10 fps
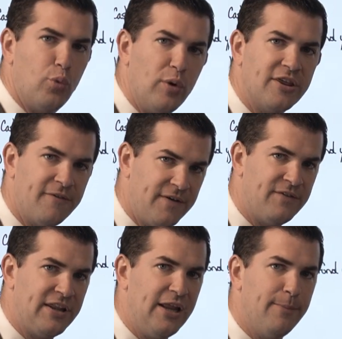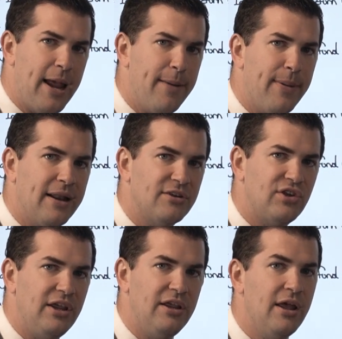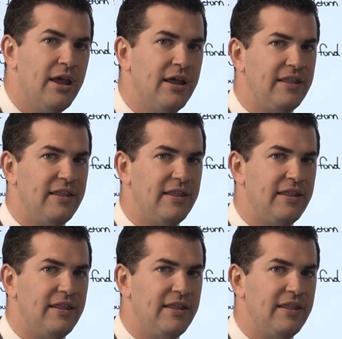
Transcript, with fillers: with a 15 pay policy?